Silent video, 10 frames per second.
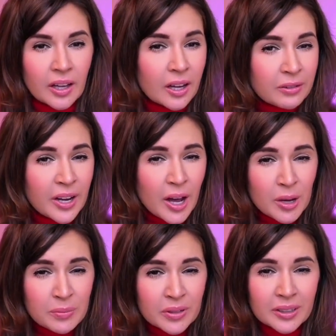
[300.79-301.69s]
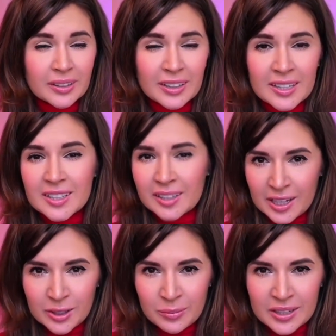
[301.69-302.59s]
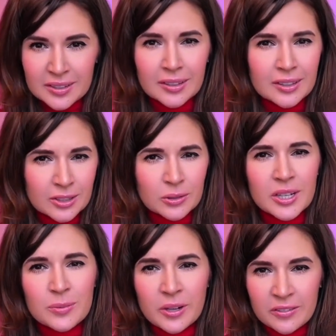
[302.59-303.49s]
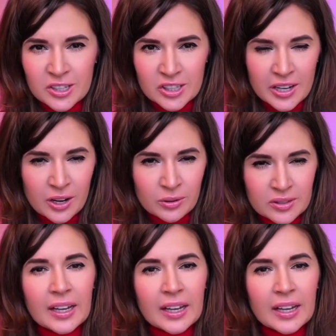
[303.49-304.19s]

Every app needs a database, so let's provision ours.